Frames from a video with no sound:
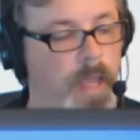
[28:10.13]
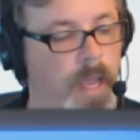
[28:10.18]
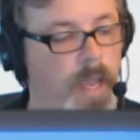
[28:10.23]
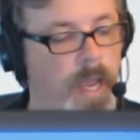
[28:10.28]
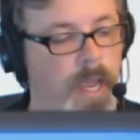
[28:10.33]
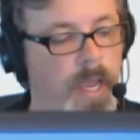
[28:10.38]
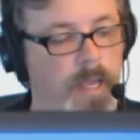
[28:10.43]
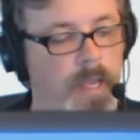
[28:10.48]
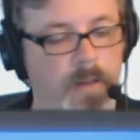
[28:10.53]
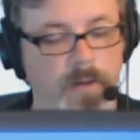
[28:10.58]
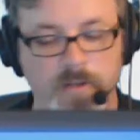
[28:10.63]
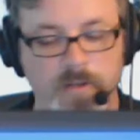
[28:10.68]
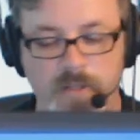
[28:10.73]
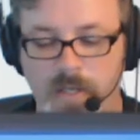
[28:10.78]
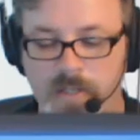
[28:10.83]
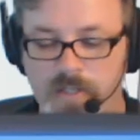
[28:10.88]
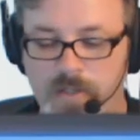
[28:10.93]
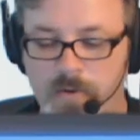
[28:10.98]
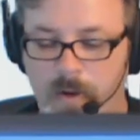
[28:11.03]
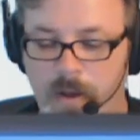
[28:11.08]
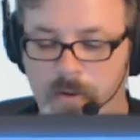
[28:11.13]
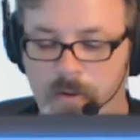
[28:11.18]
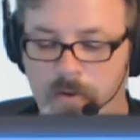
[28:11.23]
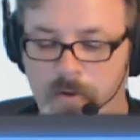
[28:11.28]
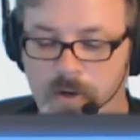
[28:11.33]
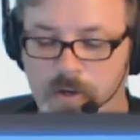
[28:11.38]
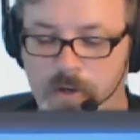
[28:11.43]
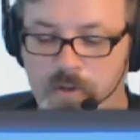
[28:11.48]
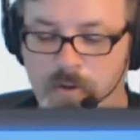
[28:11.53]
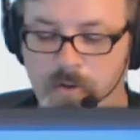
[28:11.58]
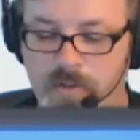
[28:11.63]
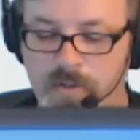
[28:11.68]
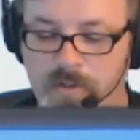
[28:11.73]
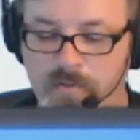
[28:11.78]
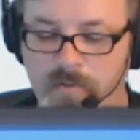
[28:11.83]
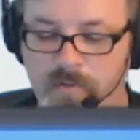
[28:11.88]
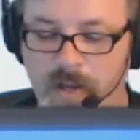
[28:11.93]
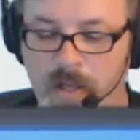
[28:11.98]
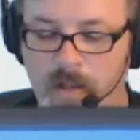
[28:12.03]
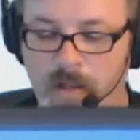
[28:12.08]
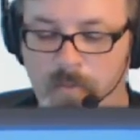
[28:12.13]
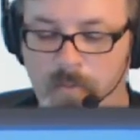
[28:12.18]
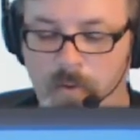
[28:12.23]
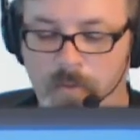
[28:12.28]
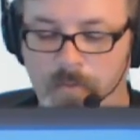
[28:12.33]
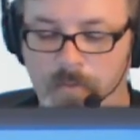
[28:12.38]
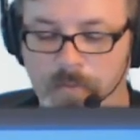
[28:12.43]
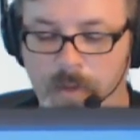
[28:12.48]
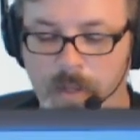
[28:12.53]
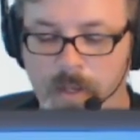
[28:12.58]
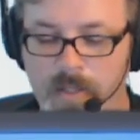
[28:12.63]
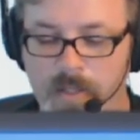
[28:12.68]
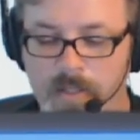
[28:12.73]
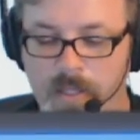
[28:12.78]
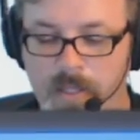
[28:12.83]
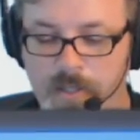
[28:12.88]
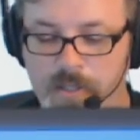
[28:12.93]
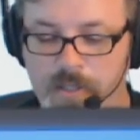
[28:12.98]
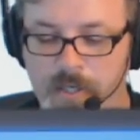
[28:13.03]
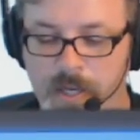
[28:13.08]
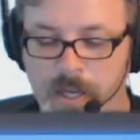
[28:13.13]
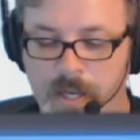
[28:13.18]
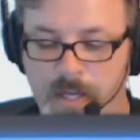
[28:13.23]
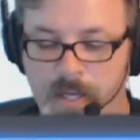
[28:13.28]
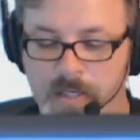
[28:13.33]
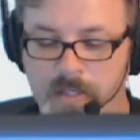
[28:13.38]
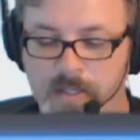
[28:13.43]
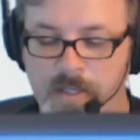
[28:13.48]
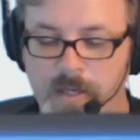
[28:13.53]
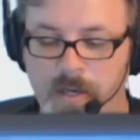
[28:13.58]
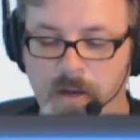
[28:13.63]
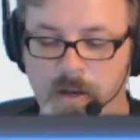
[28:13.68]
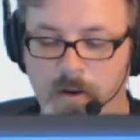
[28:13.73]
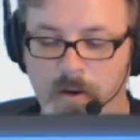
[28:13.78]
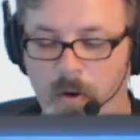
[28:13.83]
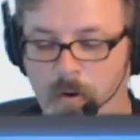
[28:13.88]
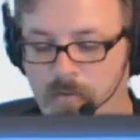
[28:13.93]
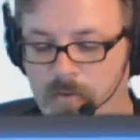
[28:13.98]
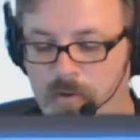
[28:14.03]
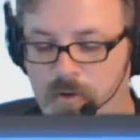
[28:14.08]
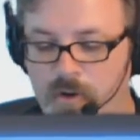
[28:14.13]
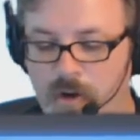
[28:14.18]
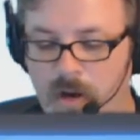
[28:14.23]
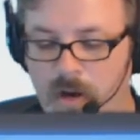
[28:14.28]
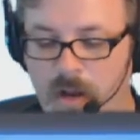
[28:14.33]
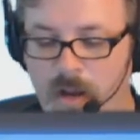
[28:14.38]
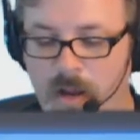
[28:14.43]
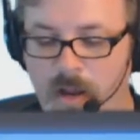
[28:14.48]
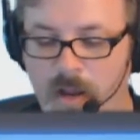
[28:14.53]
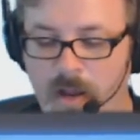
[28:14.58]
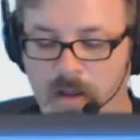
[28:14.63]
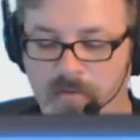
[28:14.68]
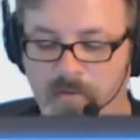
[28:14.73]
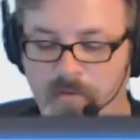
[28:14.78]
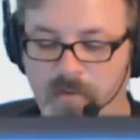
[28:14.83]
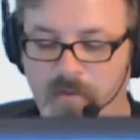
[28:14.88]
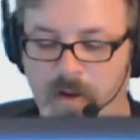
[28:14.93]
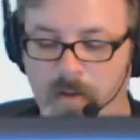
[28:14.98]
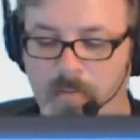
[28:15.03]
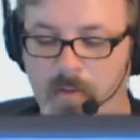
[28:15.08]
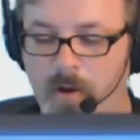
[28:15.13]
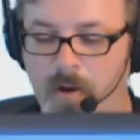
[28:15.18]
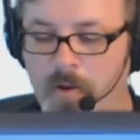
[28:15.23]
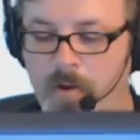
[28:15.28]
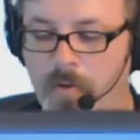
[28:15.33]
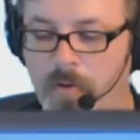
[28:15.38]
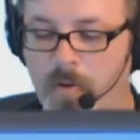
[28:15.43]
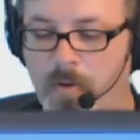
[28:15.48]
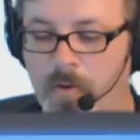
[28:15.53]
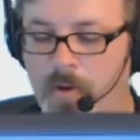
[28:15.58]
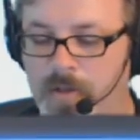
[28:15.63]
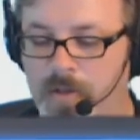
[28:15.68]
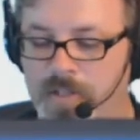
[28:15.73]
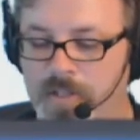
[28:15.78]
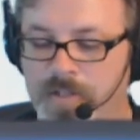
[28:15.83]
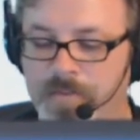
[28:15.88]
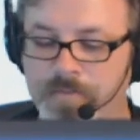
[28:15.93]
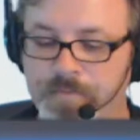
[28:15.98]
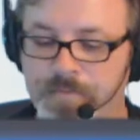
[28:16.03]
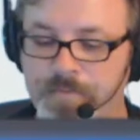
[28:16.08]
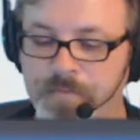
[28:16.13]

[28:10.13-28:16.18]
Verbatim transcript: and there's also other controls available such as uh, overdrive and vibrato chorus